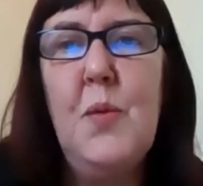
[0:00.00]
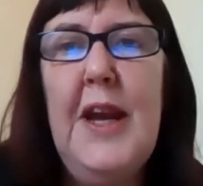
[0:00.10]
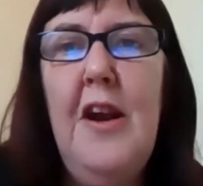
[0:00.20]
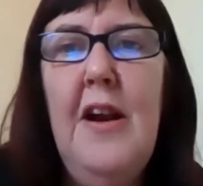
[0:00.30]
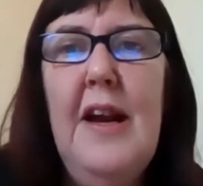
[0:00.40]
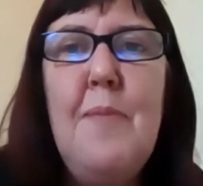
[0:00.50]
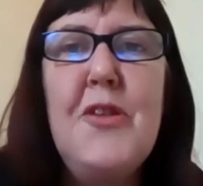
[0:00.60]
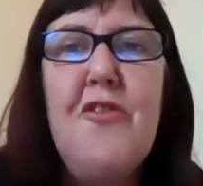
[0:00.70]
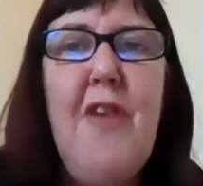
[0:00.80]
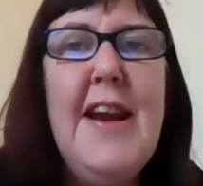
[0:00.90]
we're going to leap
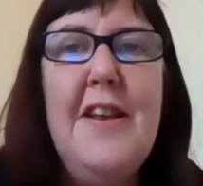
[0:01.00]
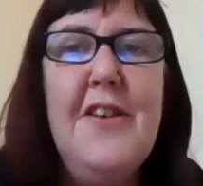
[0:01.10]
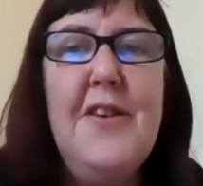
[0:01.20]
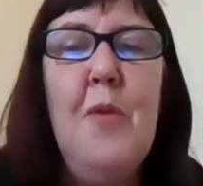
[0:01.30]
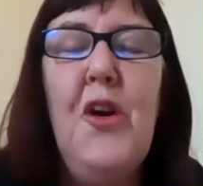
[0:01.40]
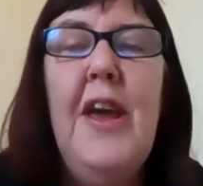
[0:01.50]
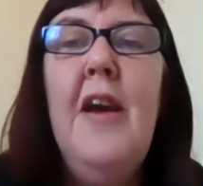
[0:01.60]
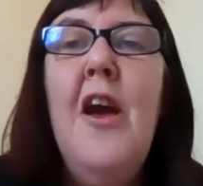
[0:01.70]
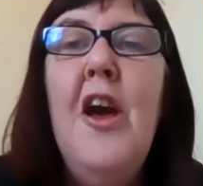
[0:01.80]
straight in this morning.